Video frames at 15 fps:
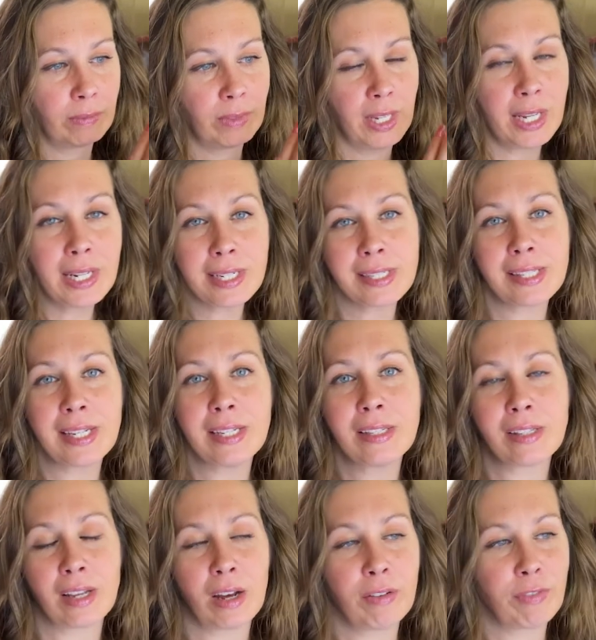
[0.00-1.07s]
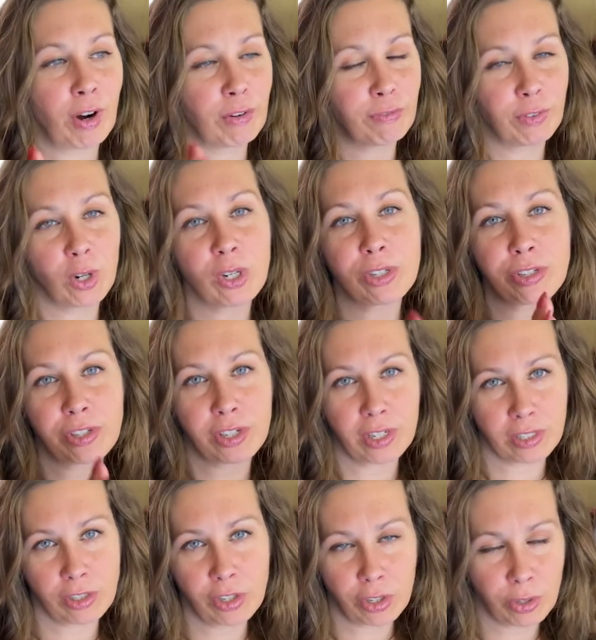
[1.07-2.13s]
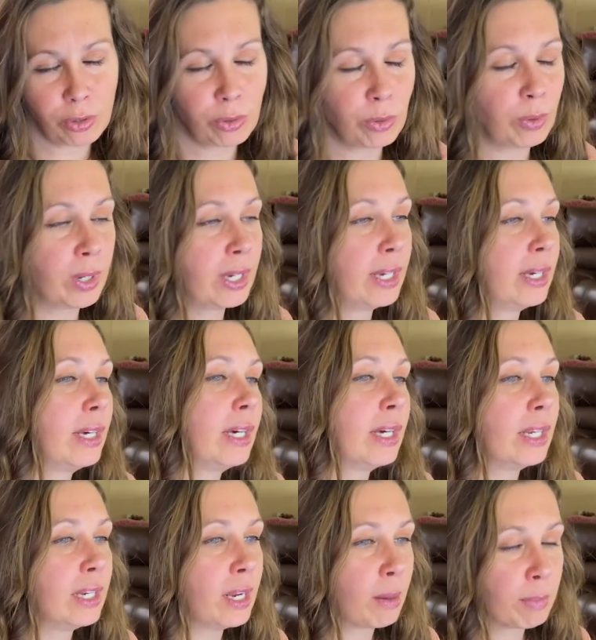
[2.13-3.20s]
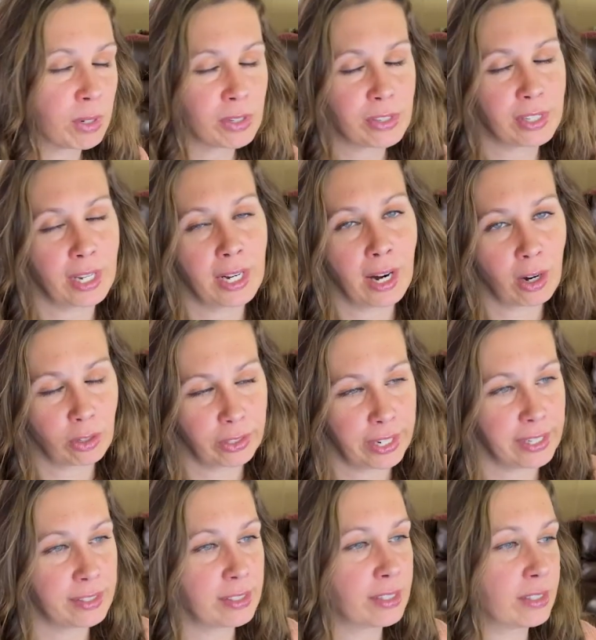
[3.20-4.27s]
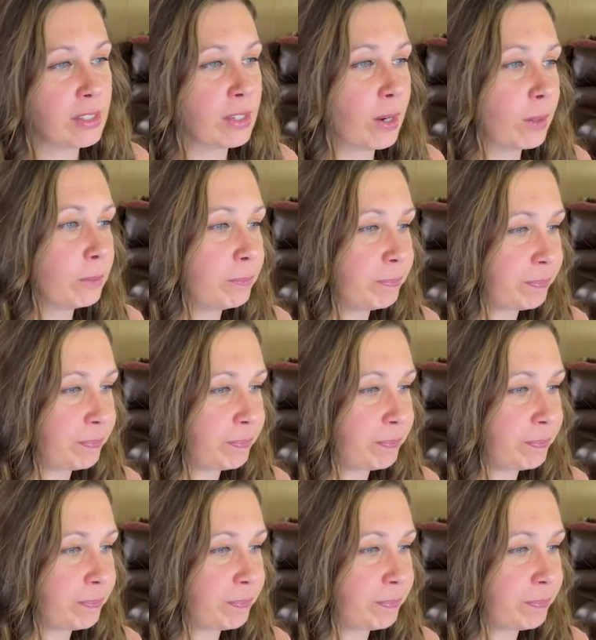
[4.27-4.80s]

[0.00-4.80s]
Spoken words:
the indices of our first 2 numbers in our list. So